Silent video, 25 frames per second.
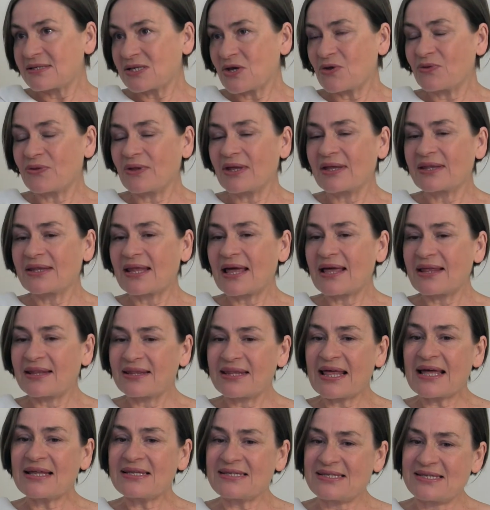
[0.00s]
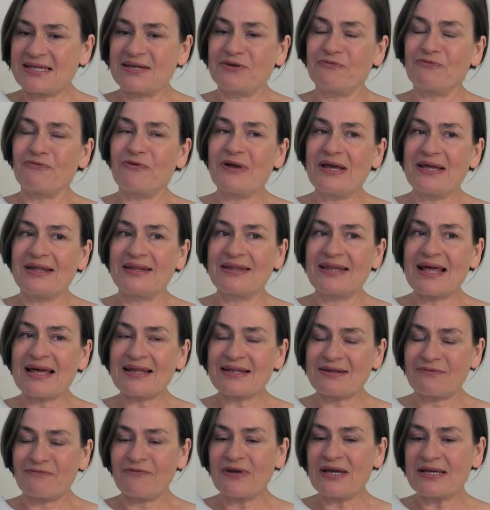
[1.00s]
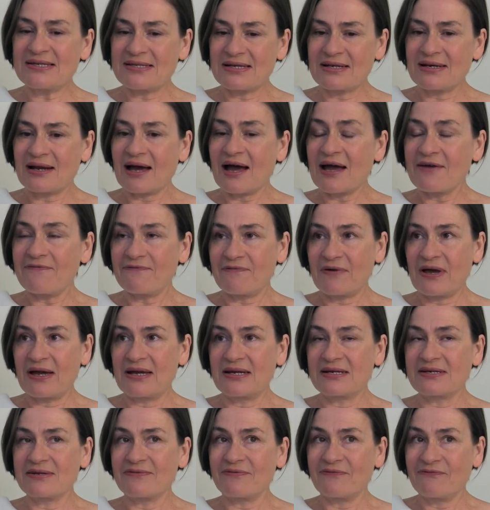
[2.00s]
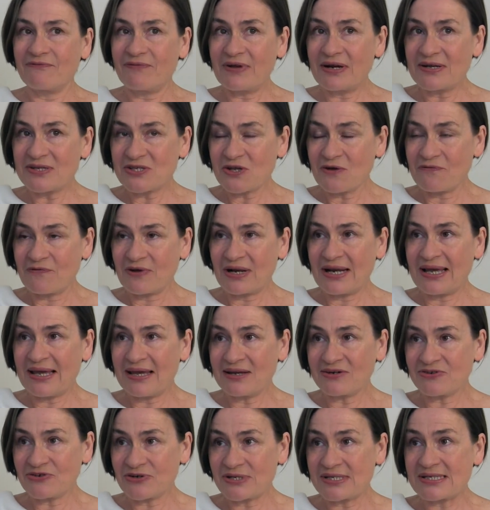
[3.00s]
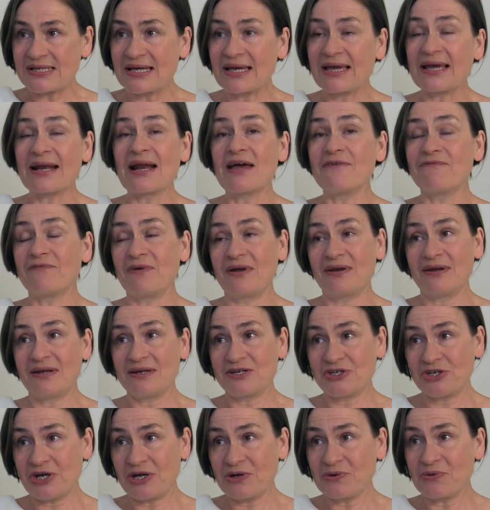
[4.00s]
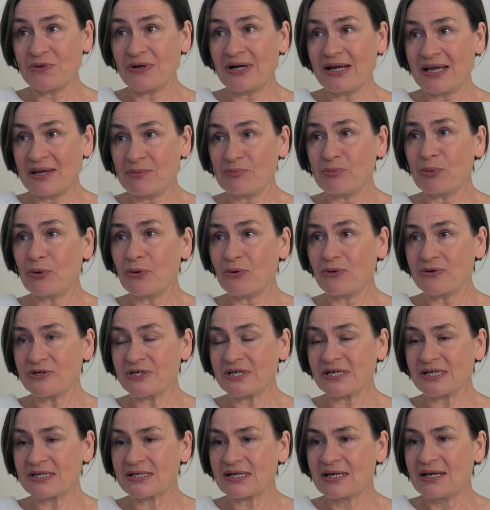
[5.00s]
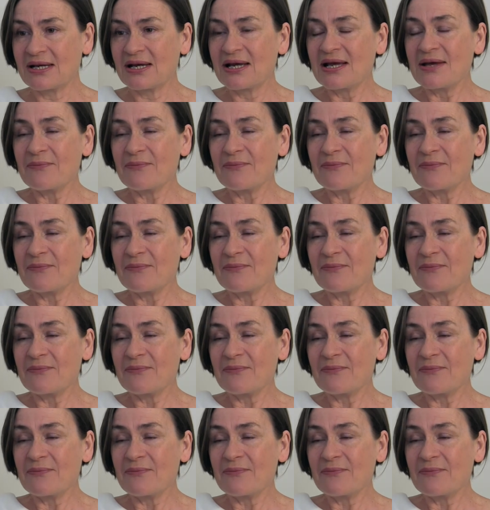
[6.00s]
So that, that's re that reason I find philosophically interesting and I find it genuinely important.